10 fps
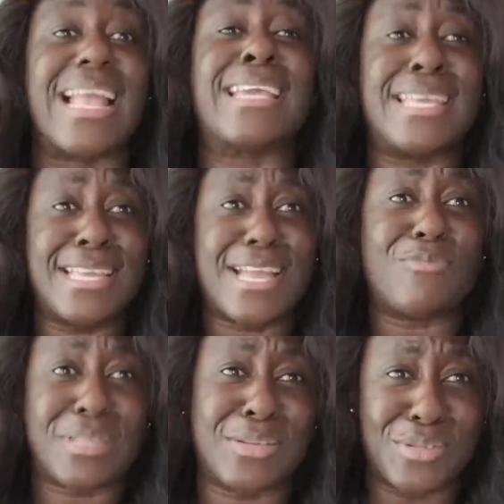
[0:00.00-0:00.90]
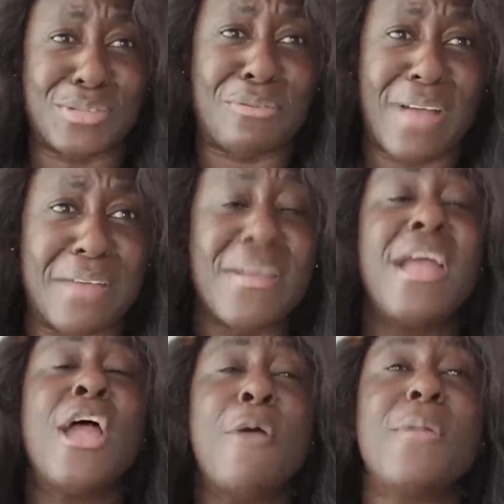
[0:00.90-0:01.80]
like he needed water to survive.
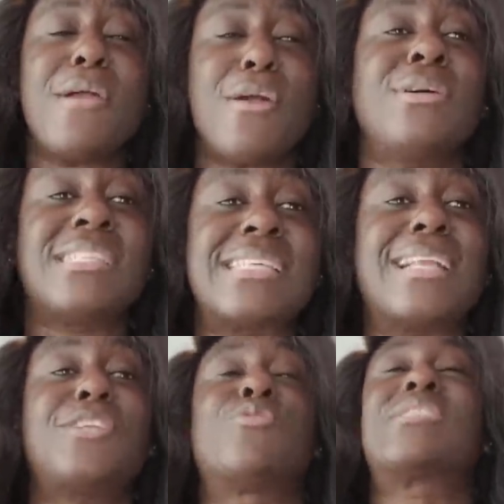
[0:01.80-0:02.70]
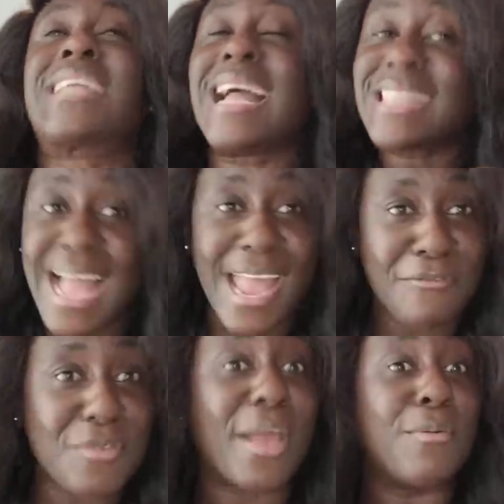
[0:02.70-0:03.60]
Miracle decided to scatter
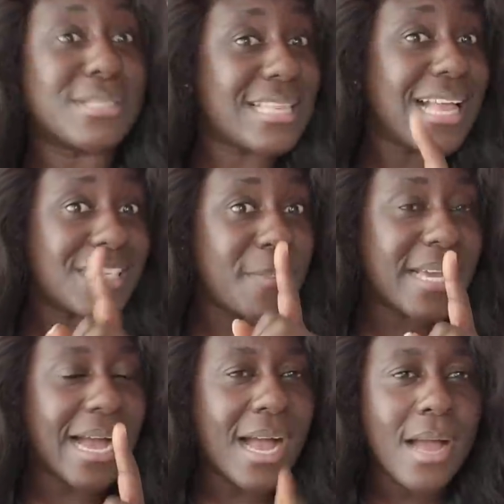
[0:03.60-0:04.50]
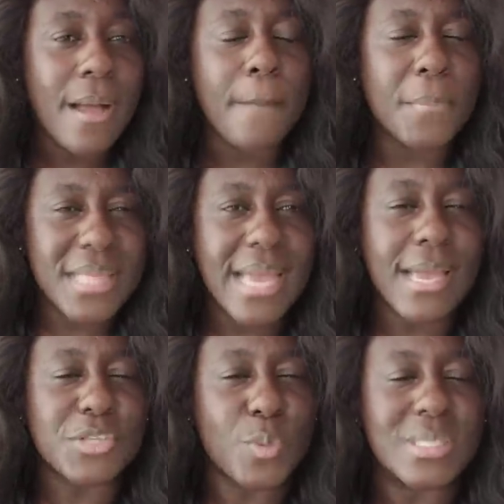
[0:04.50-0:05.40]
everywhere. He was the last speaker, but then
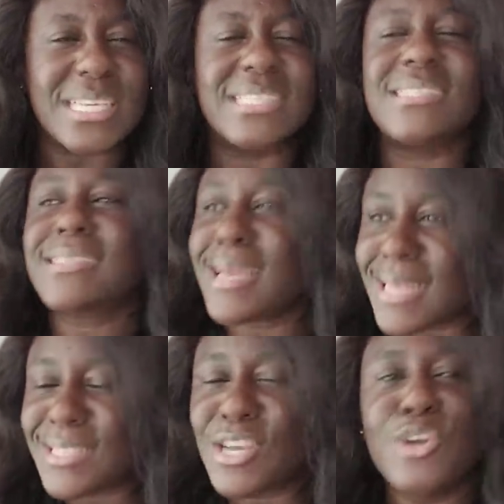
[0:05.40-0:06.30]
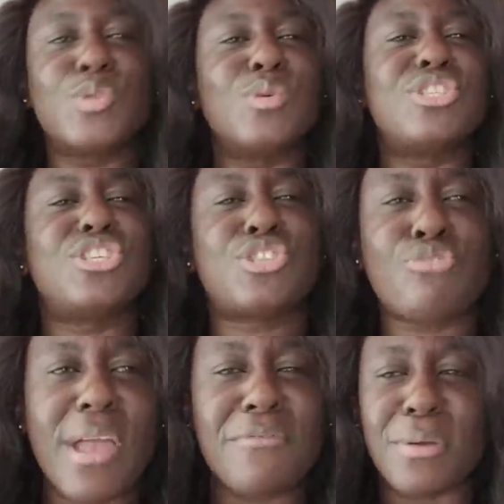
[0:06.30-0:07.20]
guess what? He decided to
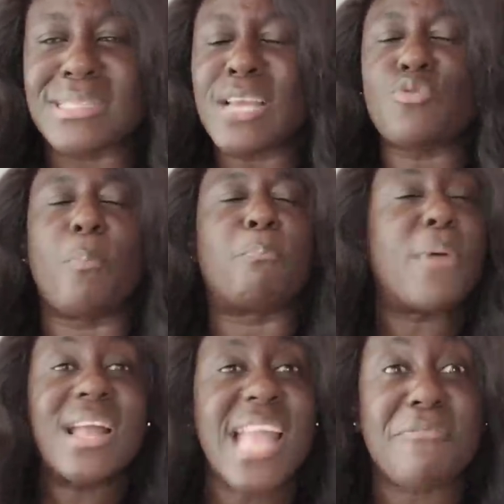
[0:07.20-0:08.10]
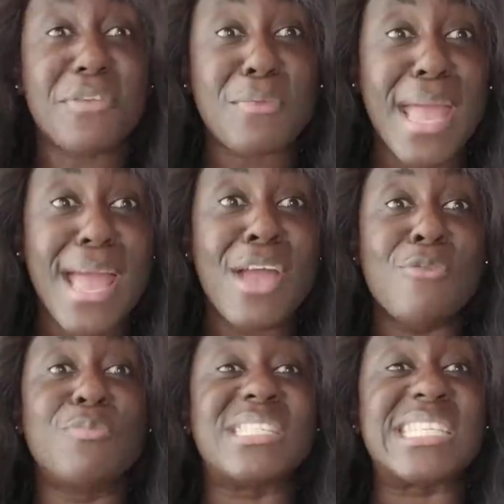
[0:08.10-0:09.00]
destroy everywhere, tried to burn everywhere
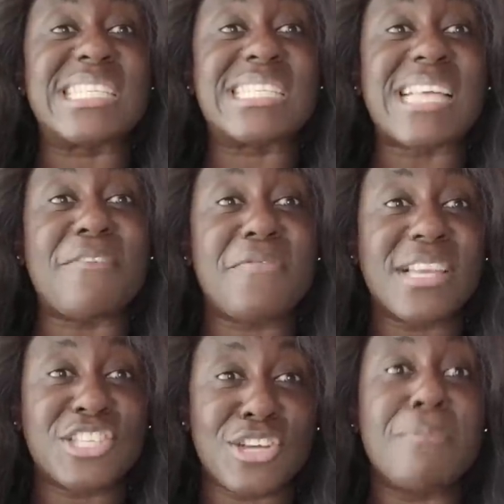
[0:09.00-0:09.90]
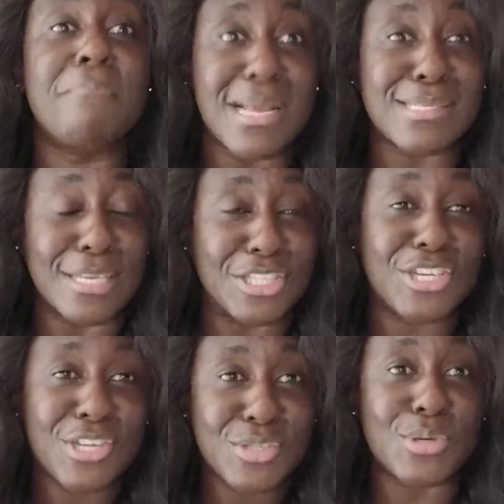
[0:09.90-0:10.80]
with his savage
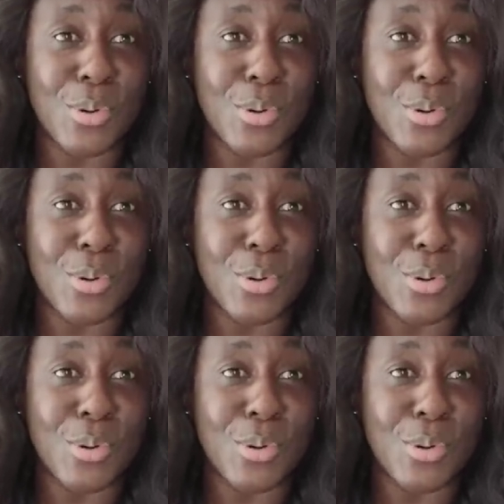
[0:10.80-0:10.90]
message to